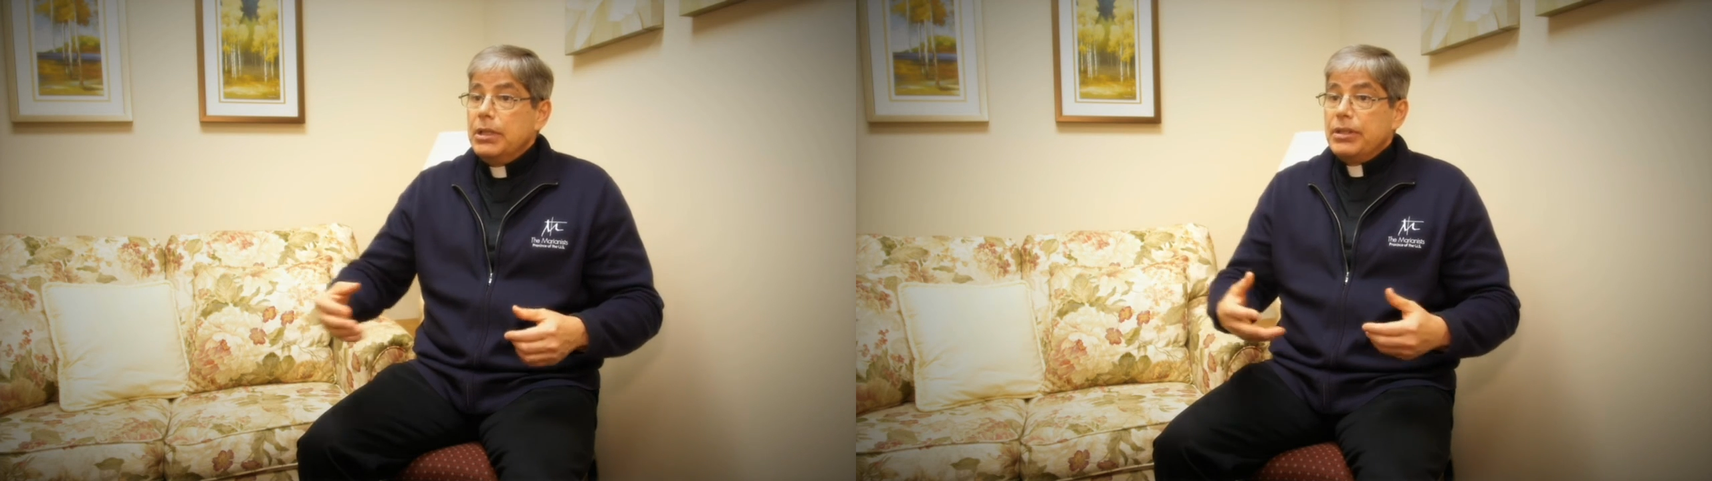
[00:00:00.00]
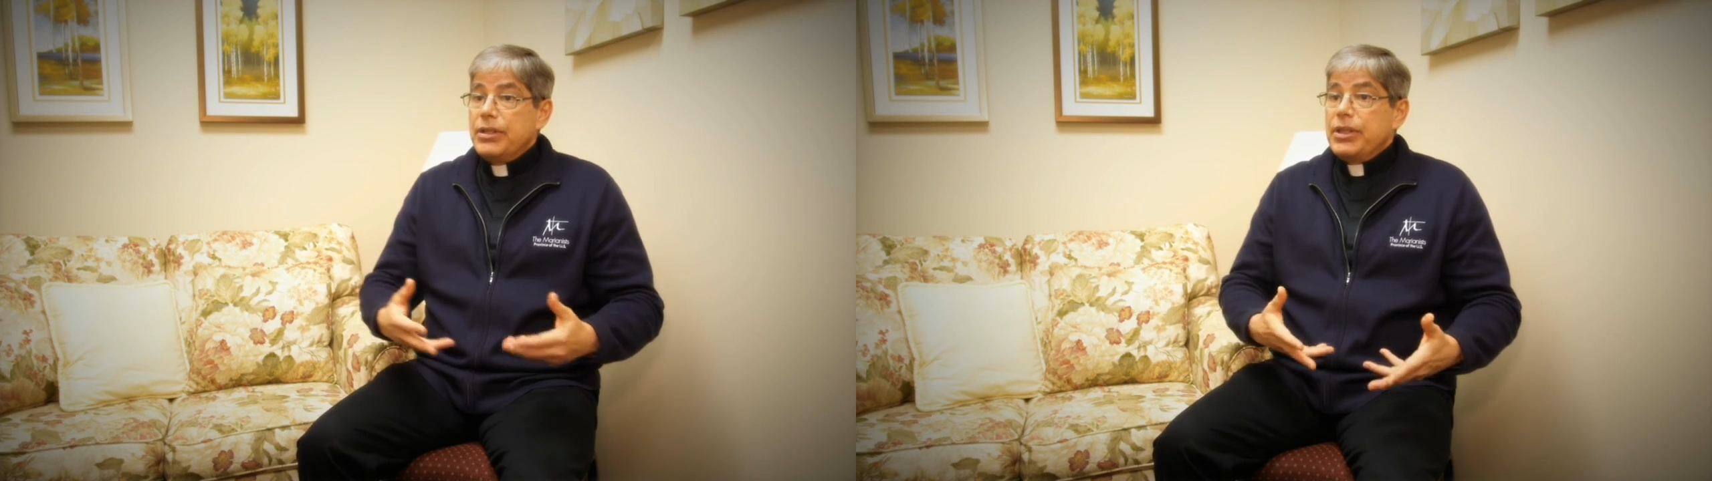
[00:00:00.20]

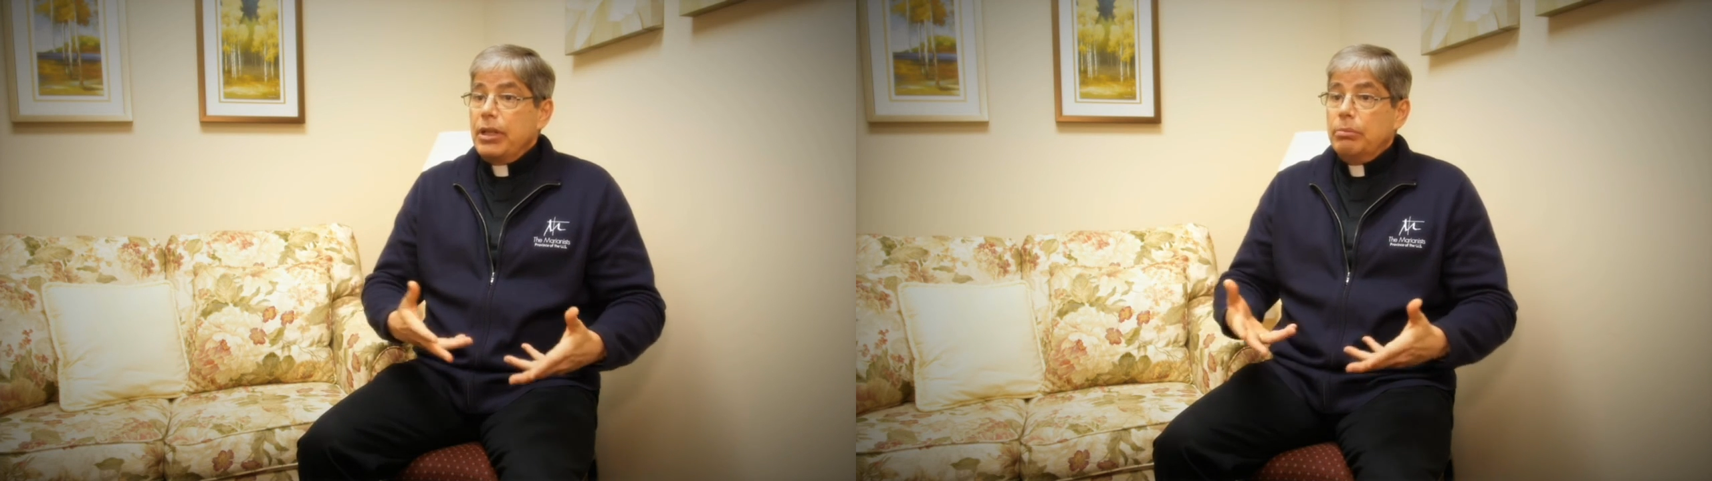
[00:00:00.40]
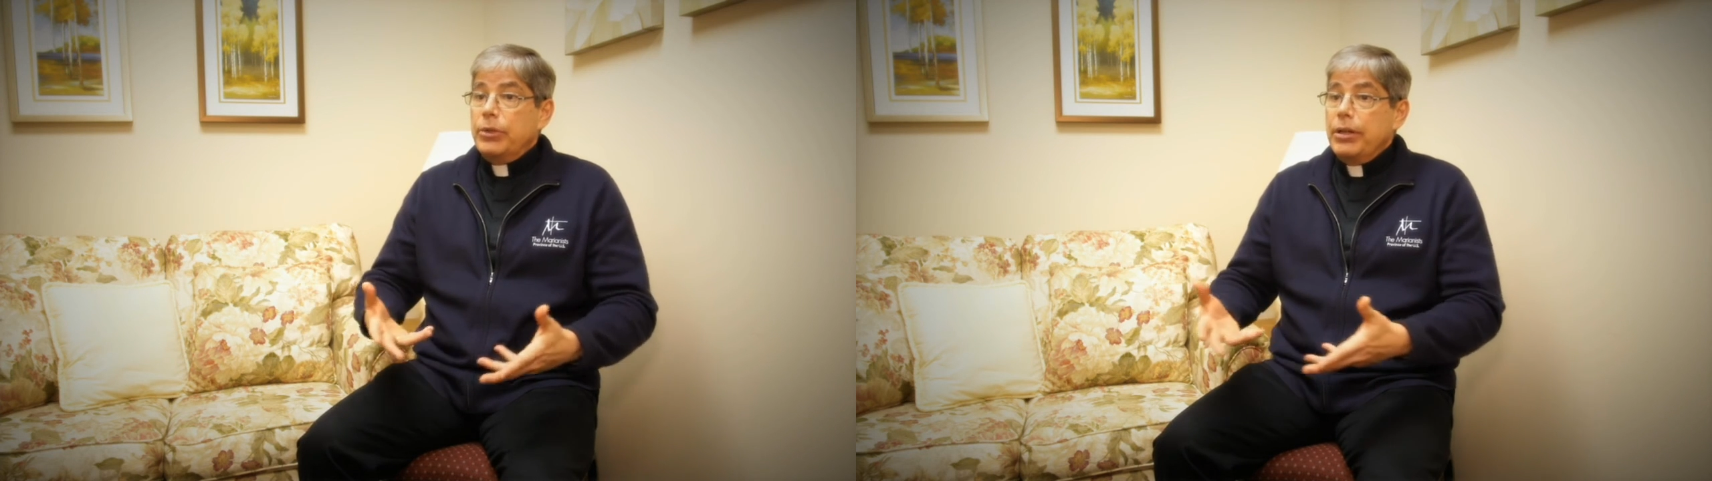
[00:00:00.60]
to
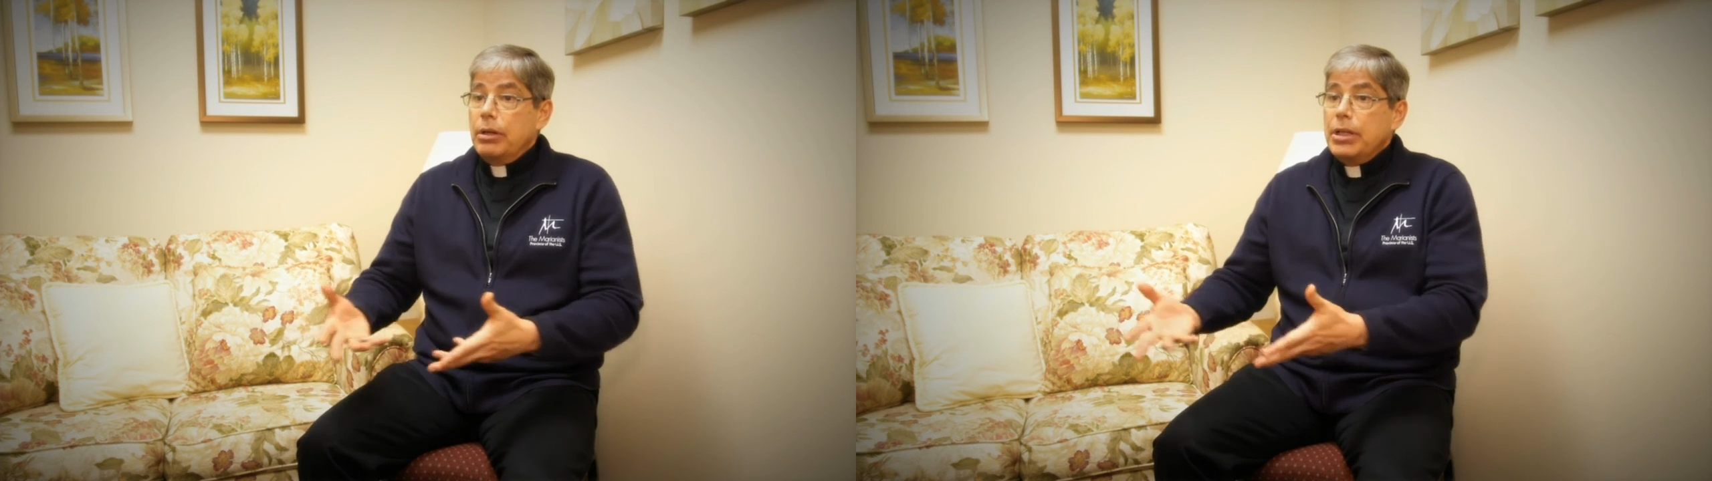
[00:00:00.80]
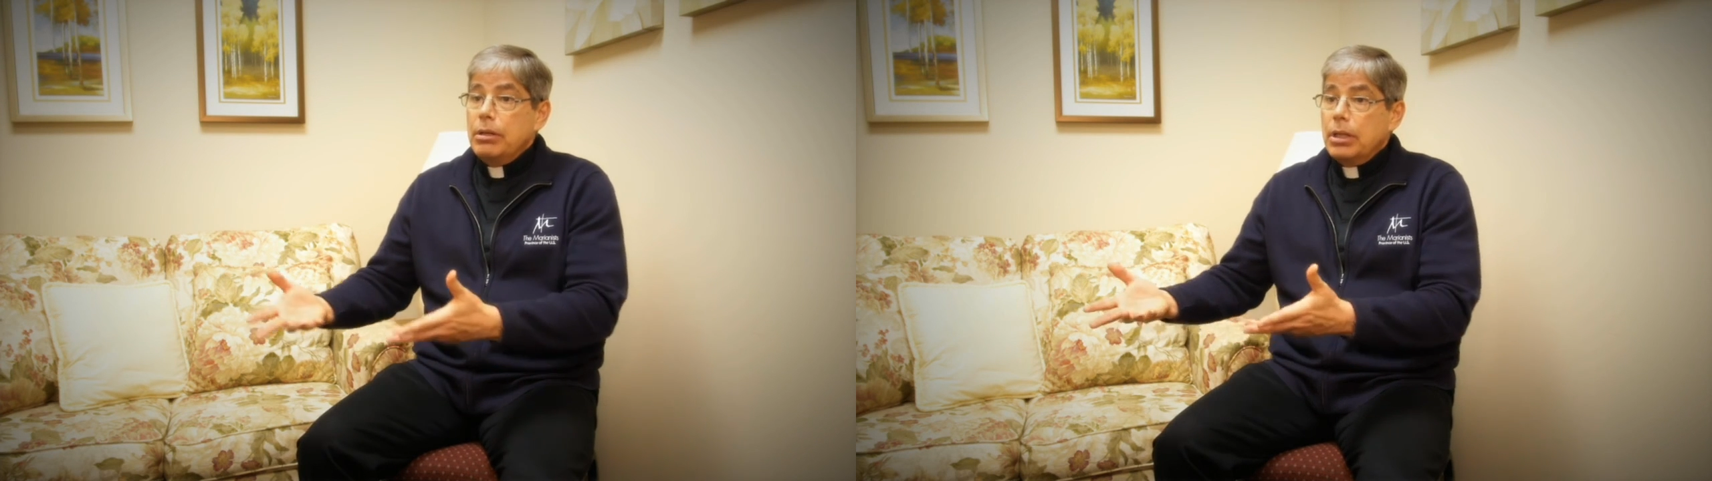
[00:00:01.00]
celebrate or
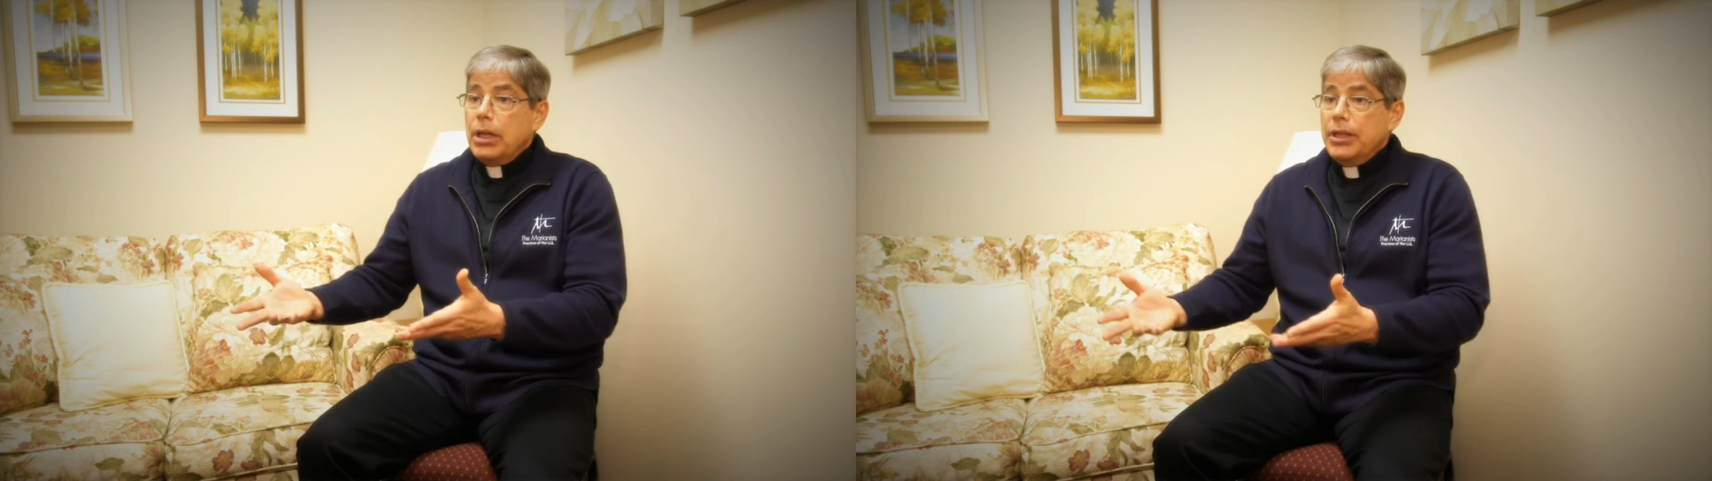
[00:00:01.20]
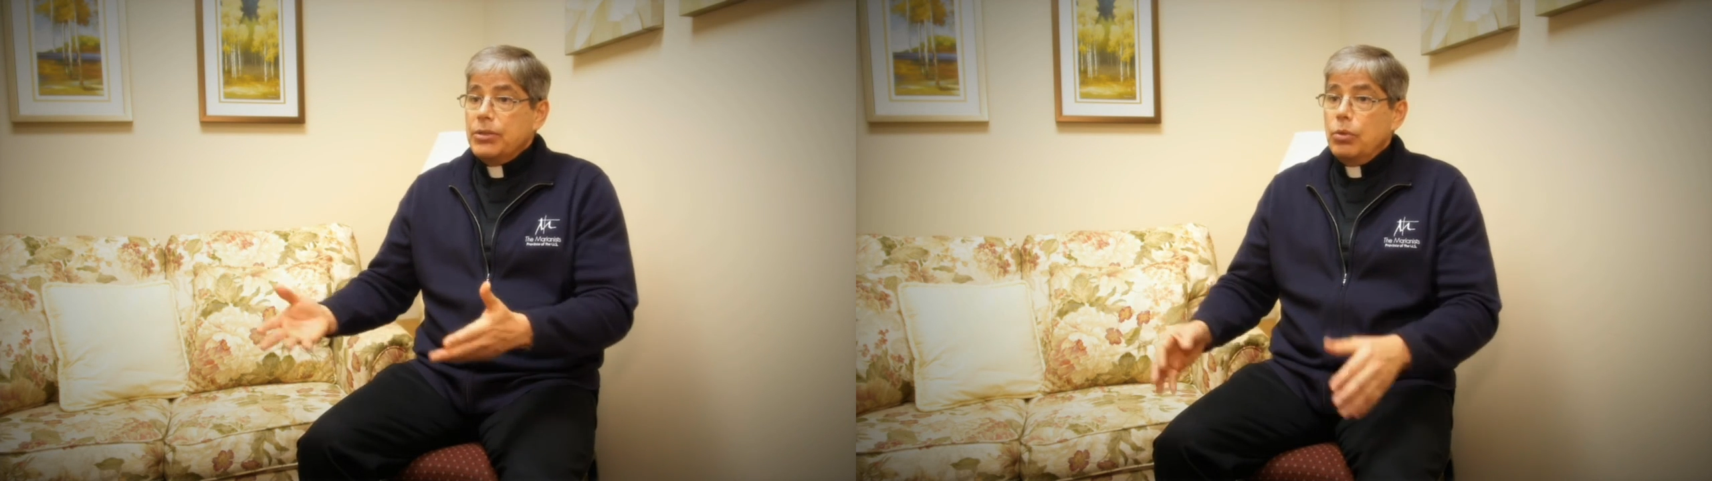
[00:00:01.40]
hear
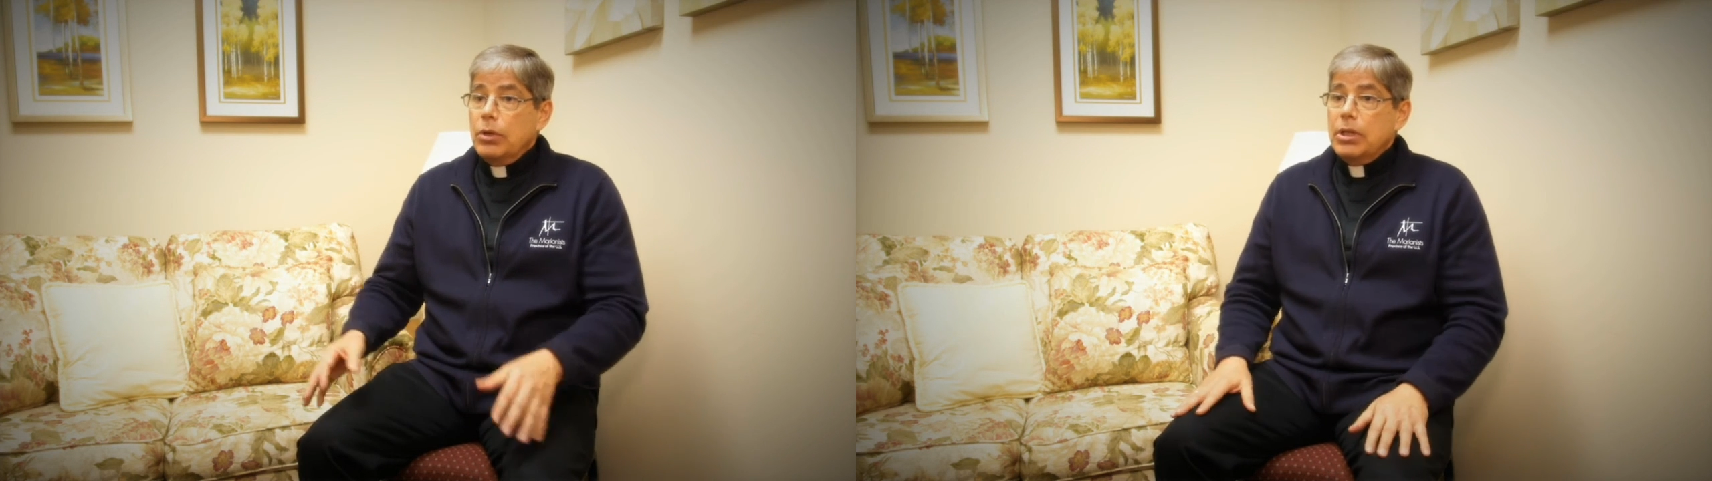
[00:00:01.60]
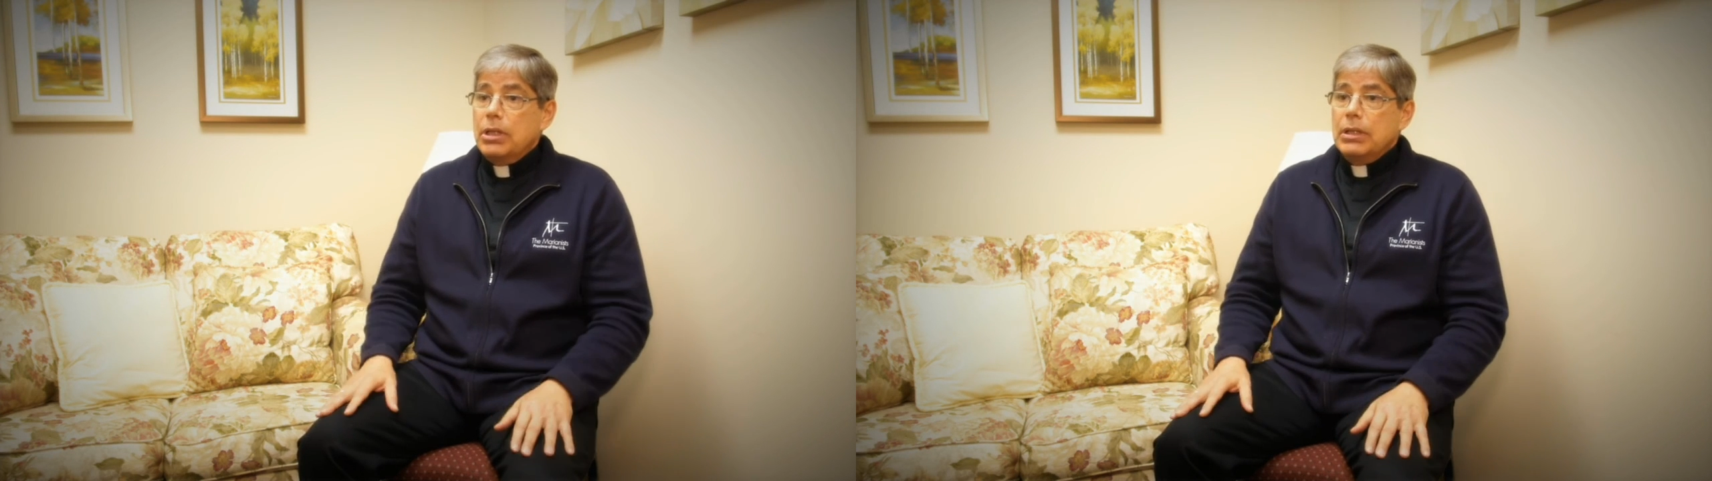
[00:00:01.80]
God's word